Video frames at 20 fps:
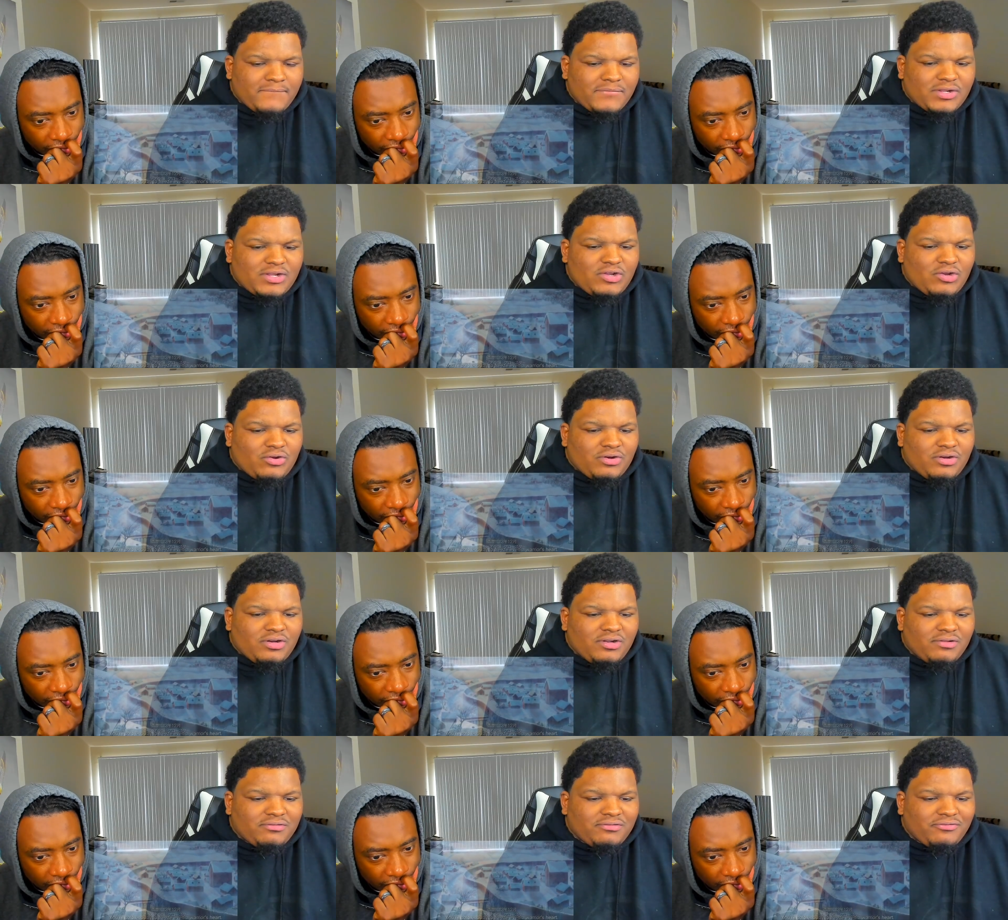Speaker 1: "Cold
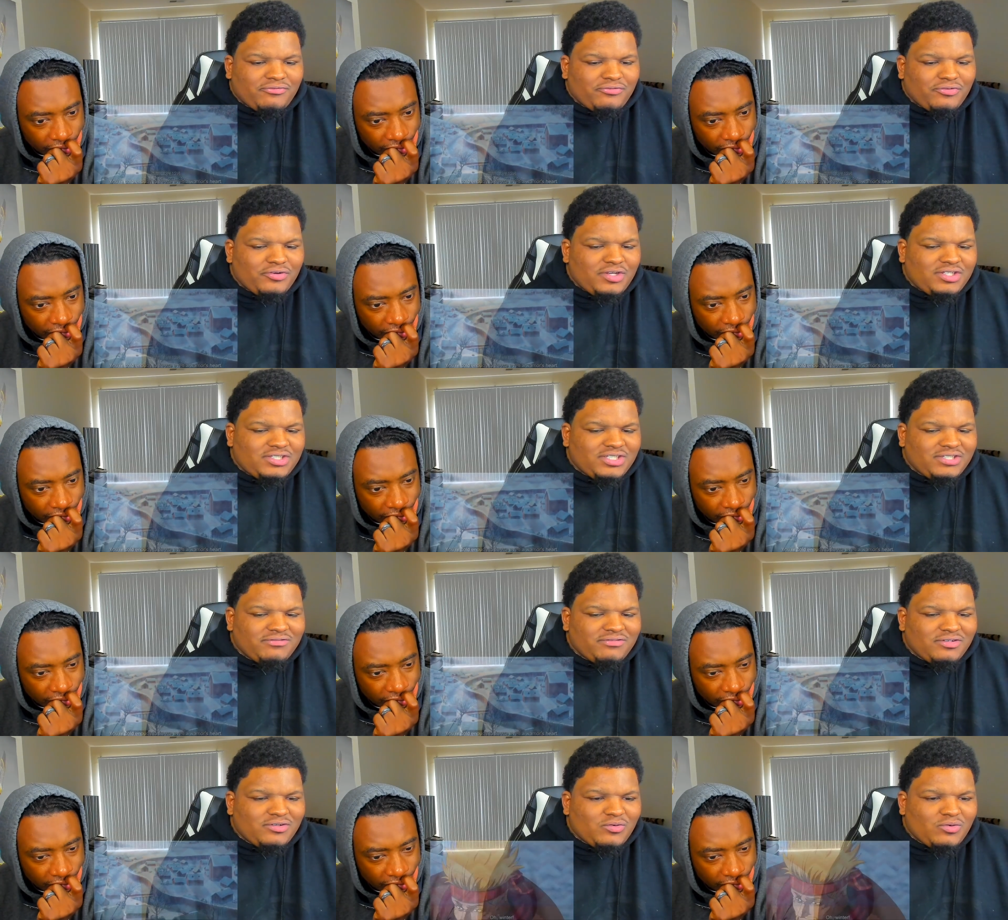enough to freeze even
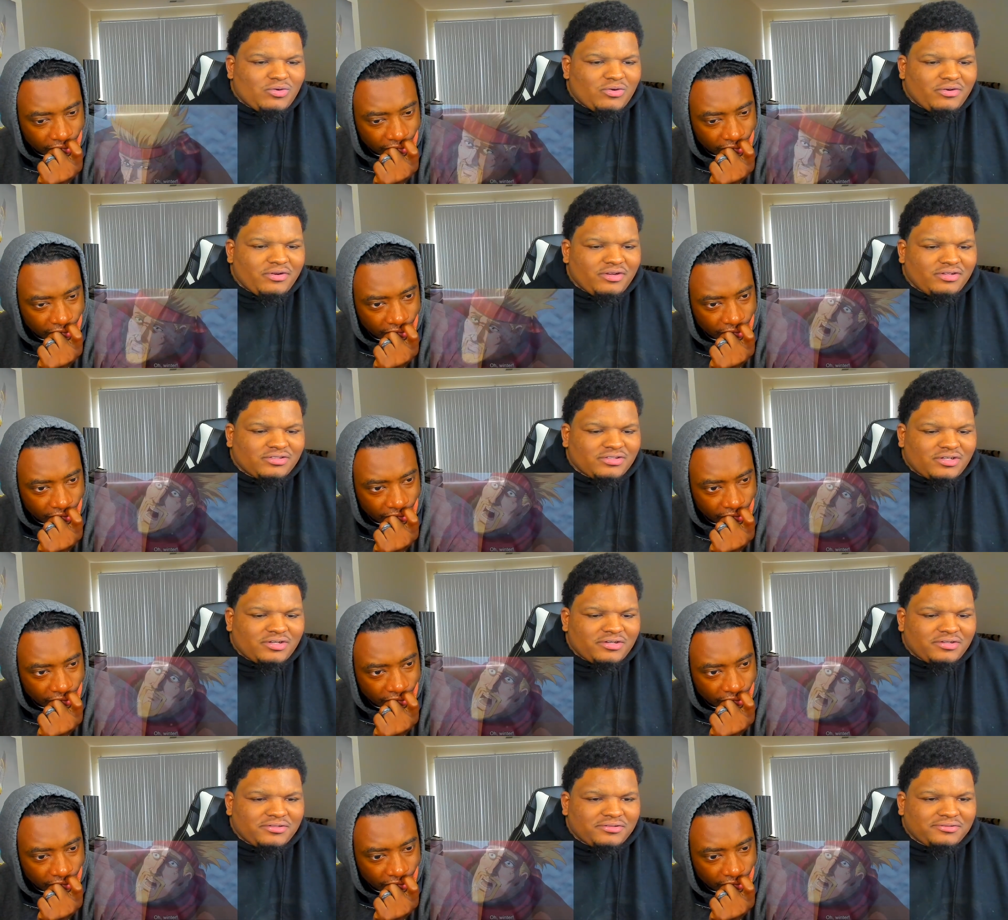the Warriors' heart."
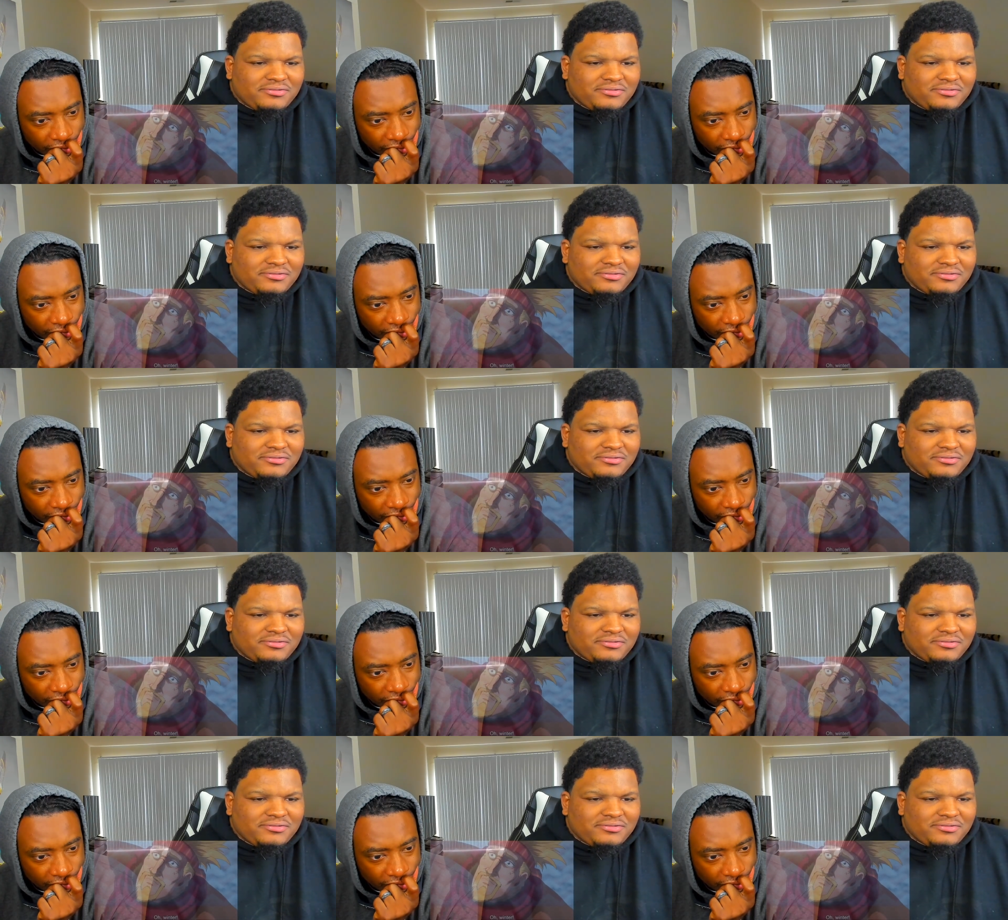